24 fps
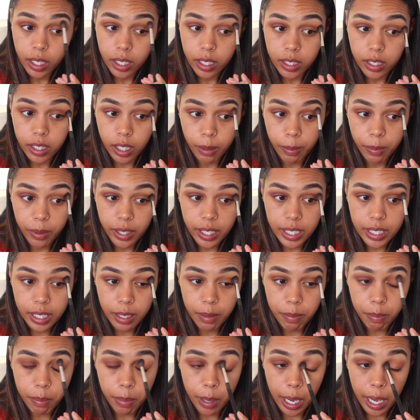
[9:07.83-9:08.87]
Summer
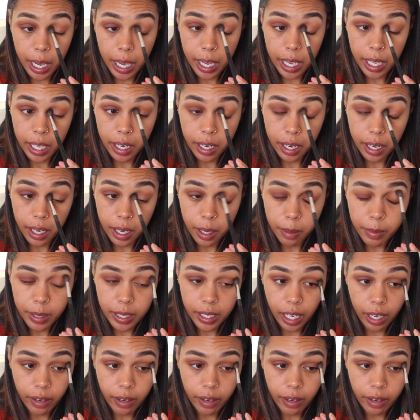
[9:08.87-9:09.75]
isn't bad. I mean,